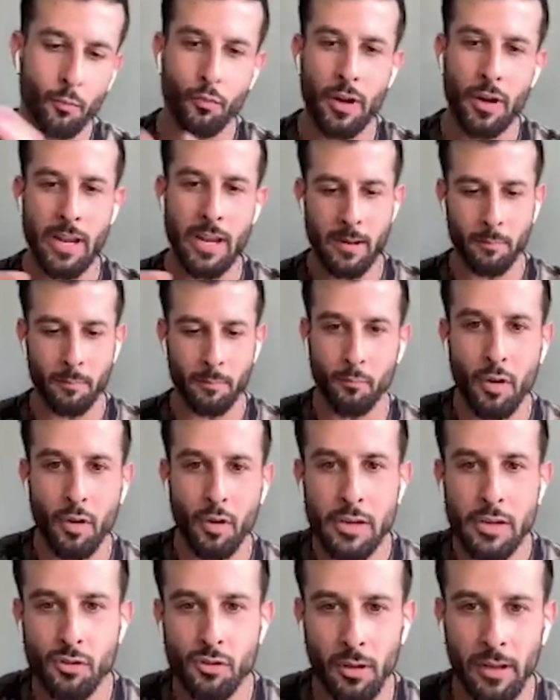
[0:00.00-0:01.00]
re
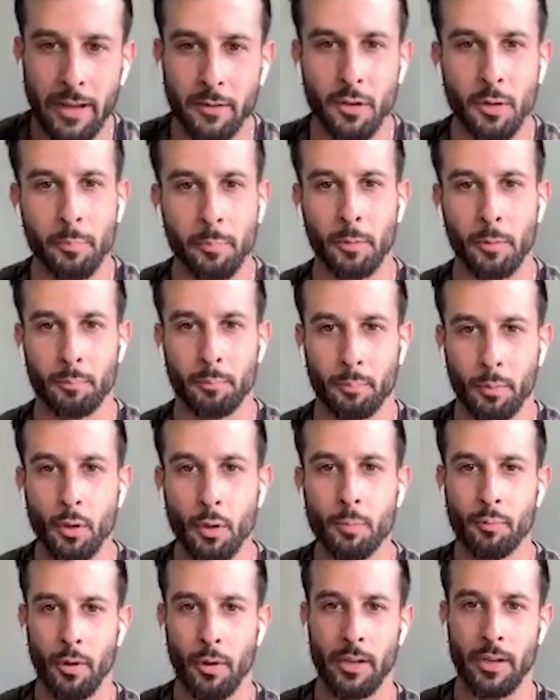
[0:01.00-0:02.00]
redraw out your built
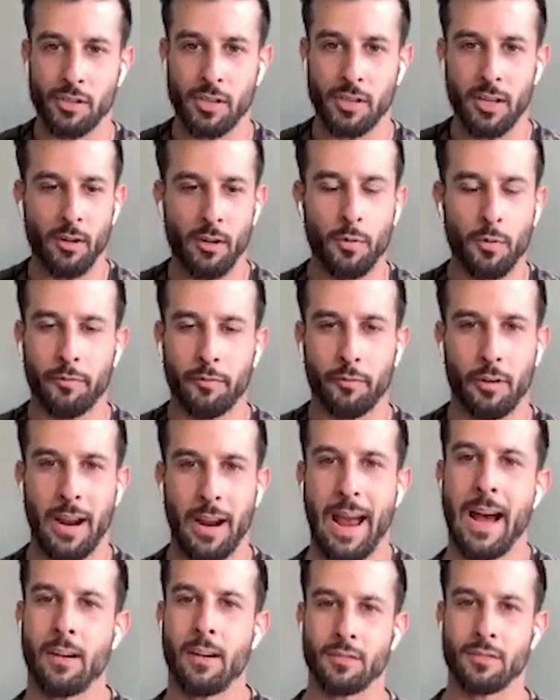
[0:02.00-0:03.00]
blueprint just like you would for a
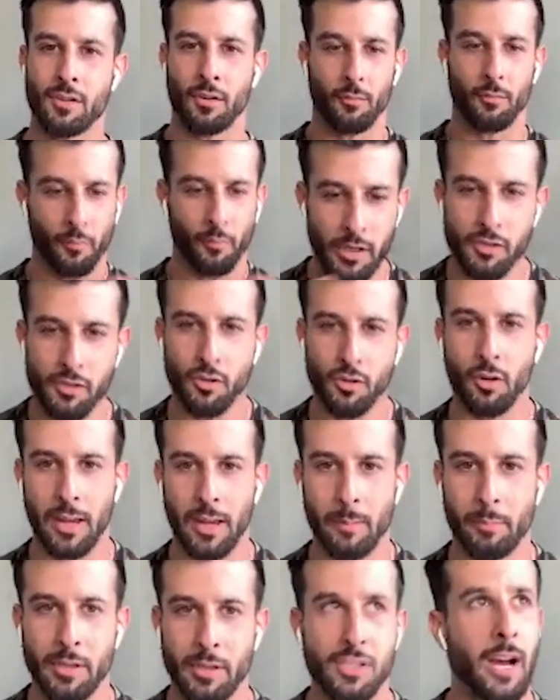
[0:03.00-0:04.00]
house you can redraw
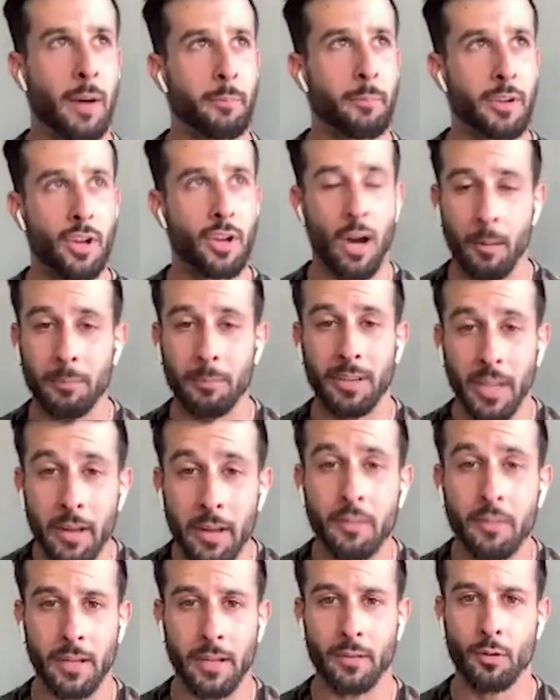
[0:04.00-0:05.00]
that bitch out and become
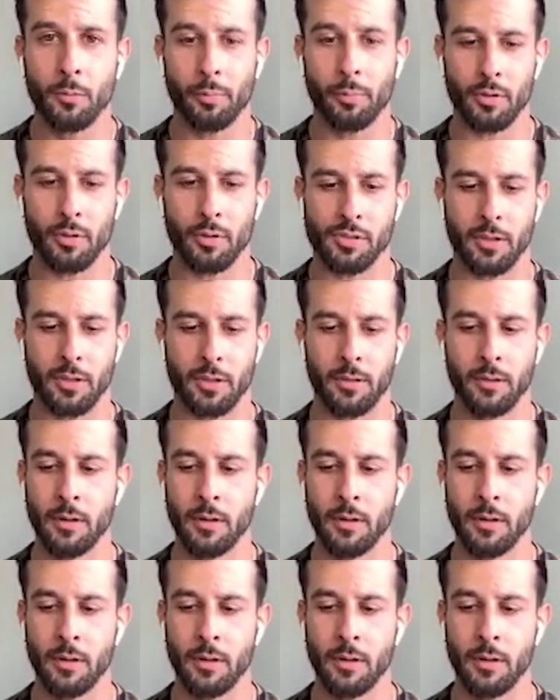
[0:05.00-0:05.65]
literally a new person